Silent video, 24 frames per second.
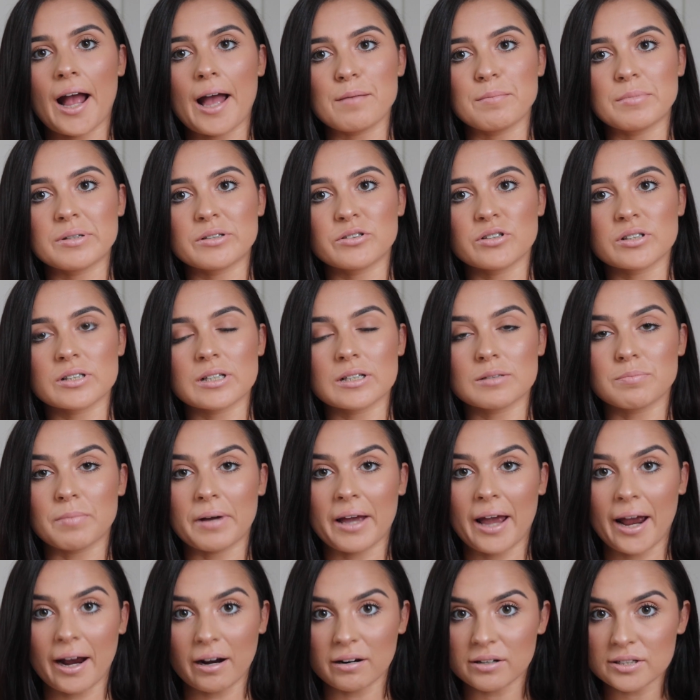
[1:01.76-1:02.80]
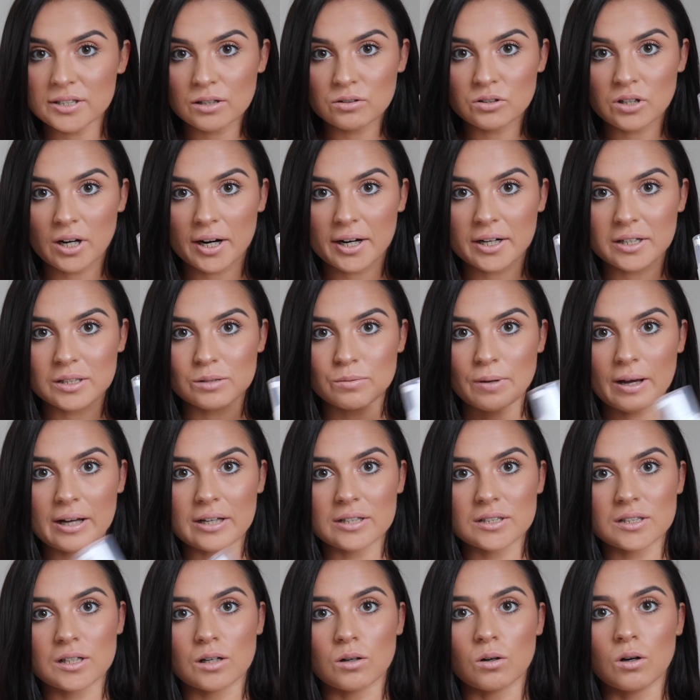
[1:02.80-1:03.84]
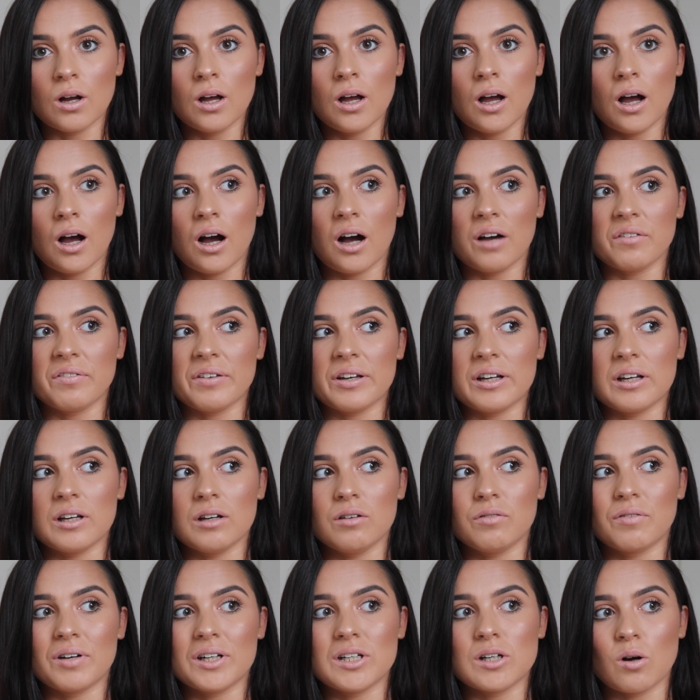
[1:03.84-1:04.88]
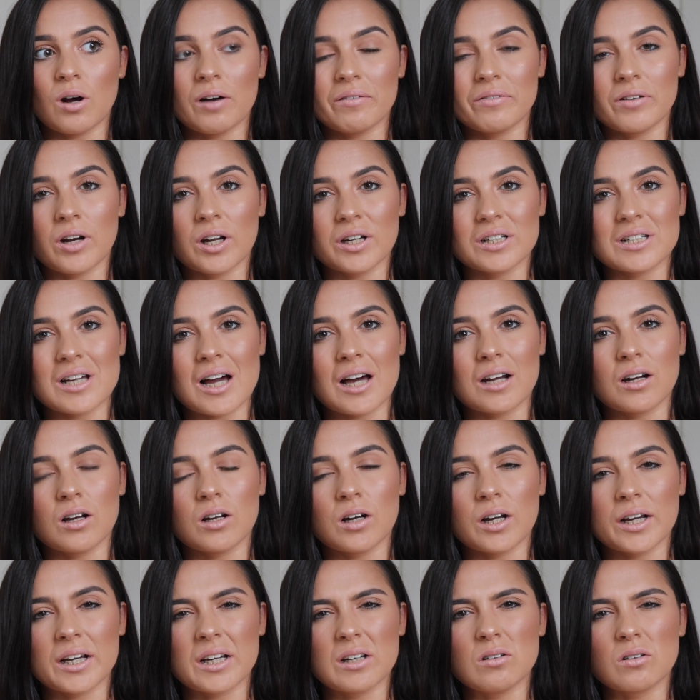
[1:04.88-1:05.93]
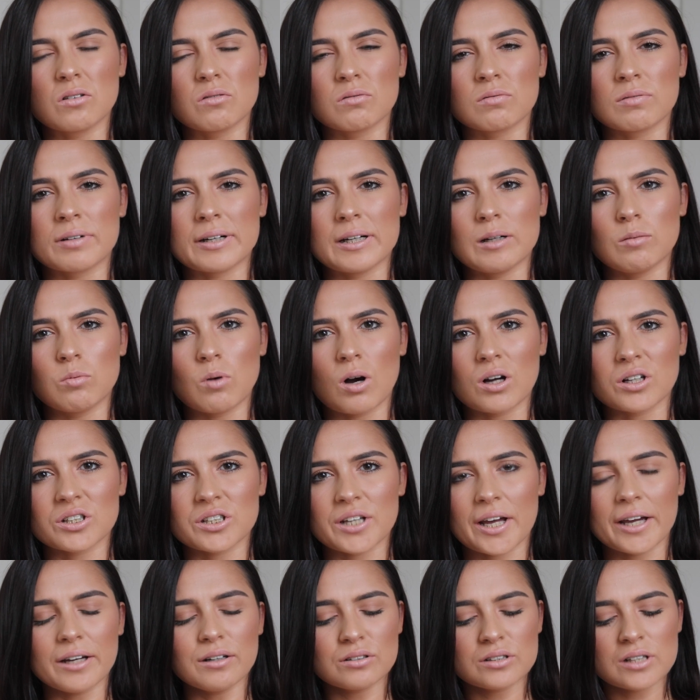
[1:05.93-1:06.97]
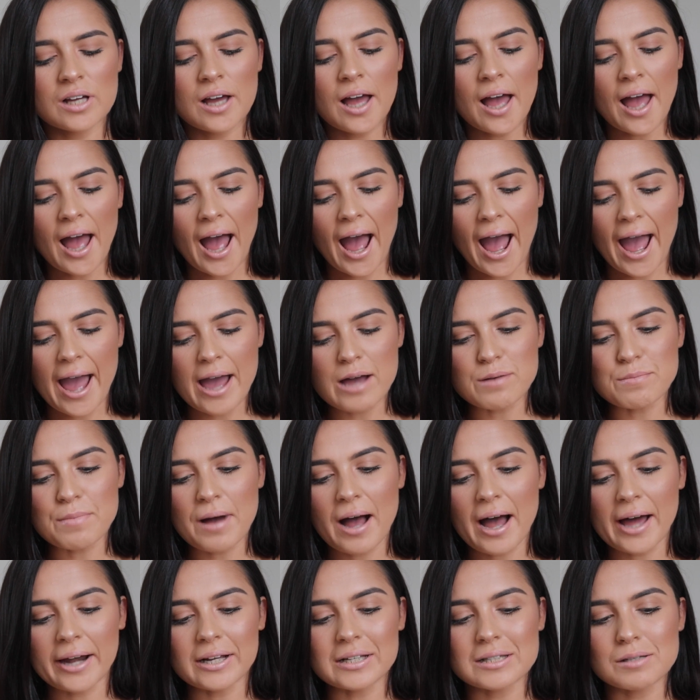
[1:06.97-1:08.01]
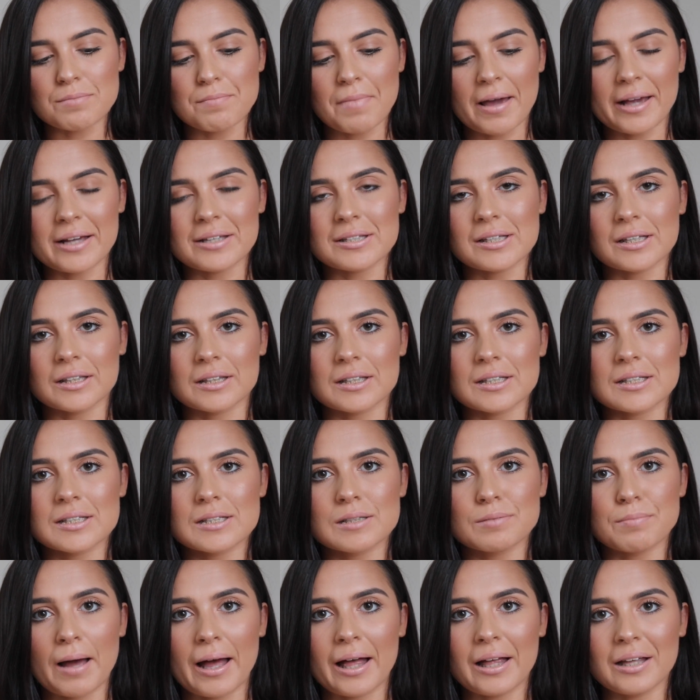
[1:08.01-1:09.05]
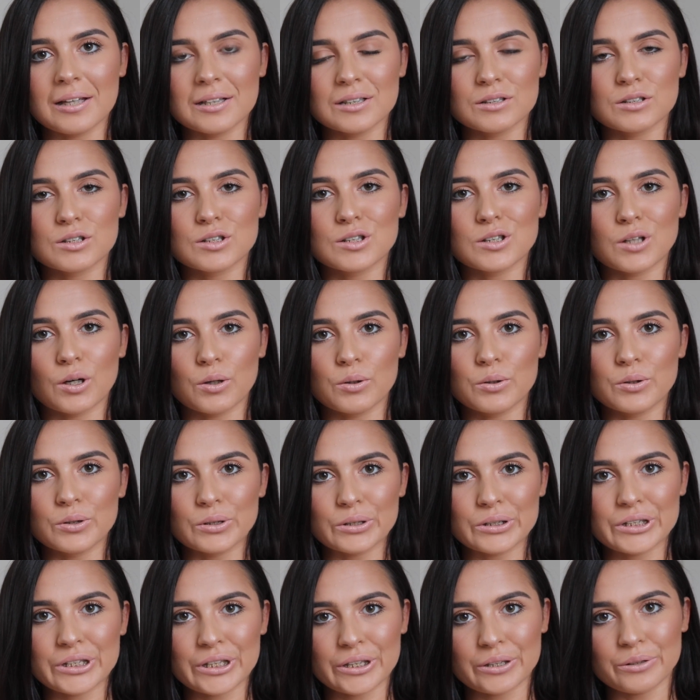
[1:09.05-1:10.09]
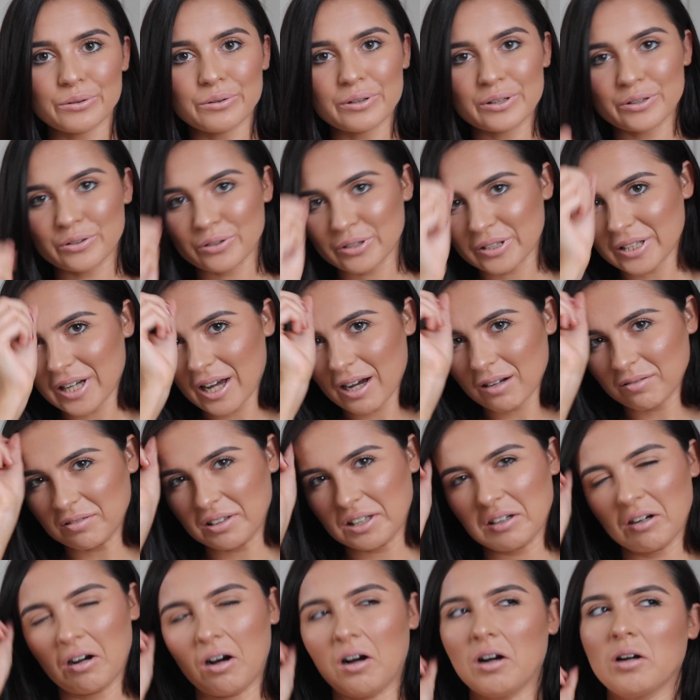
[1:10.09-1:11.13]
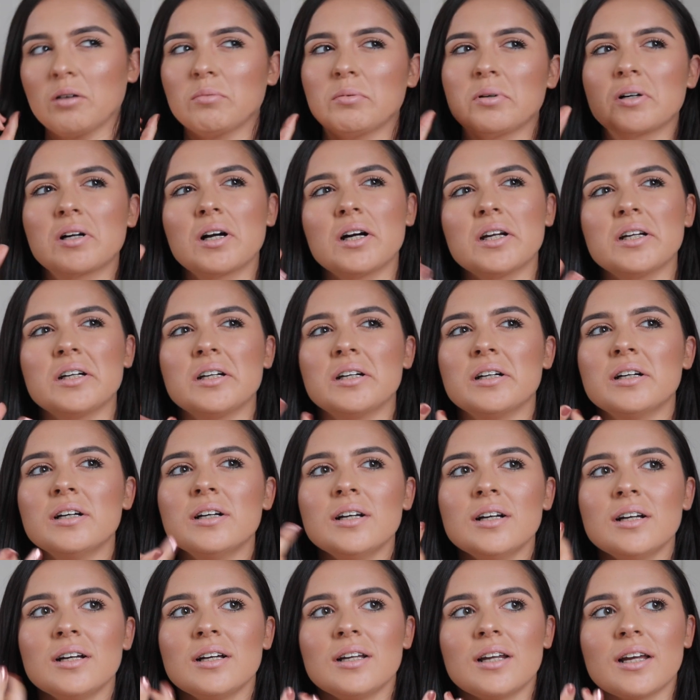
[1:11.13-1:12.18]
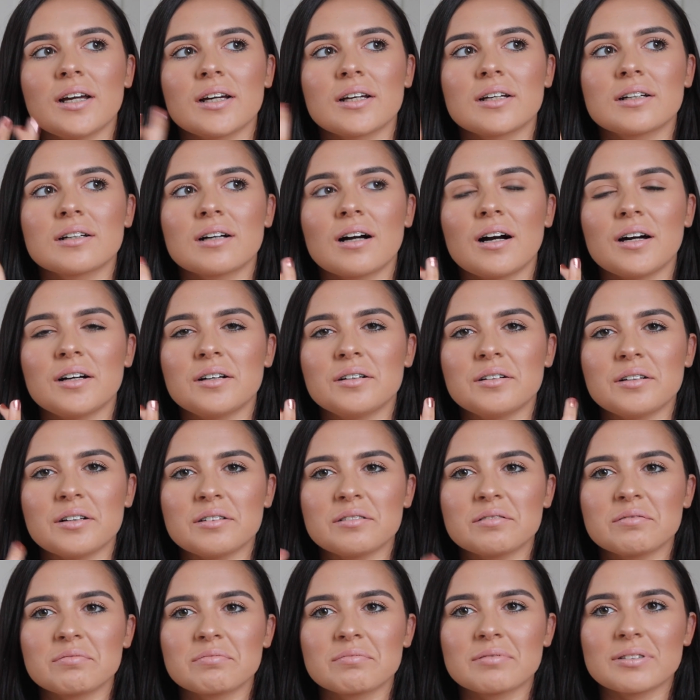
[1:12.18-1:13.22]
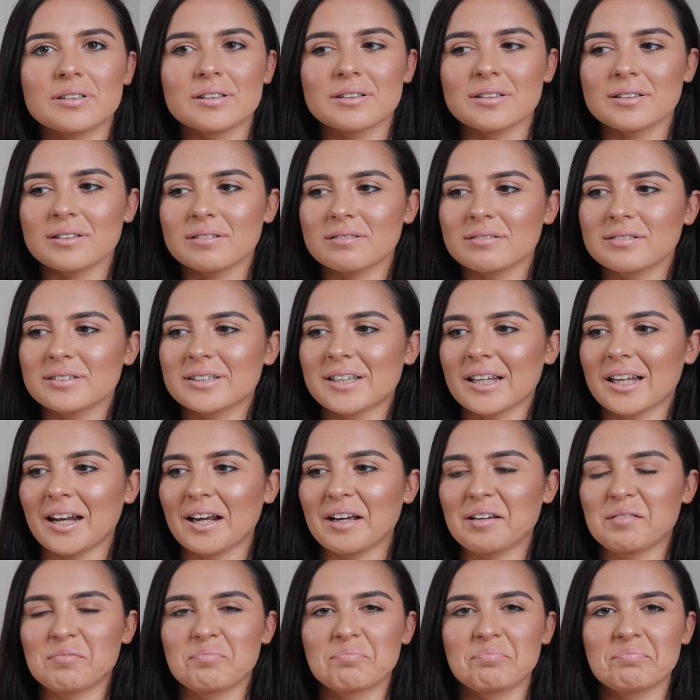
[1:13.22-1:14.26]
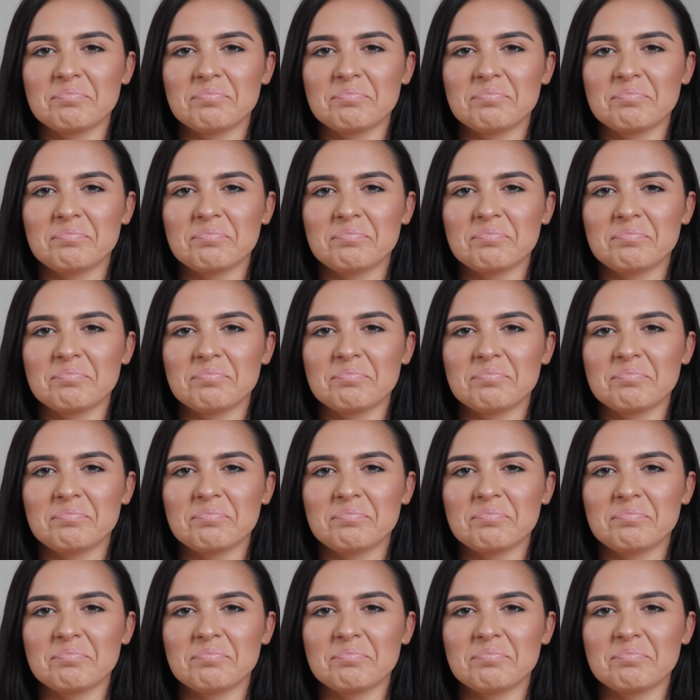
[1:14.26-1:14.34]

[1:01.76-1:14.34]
it's just because my hair is so dark as well, so I feel if I don't have a lot of tan on I can look really washed out. And it's amazing. The smell is so good too. It doesn't have that horrible kind of, like, I don't know, just that like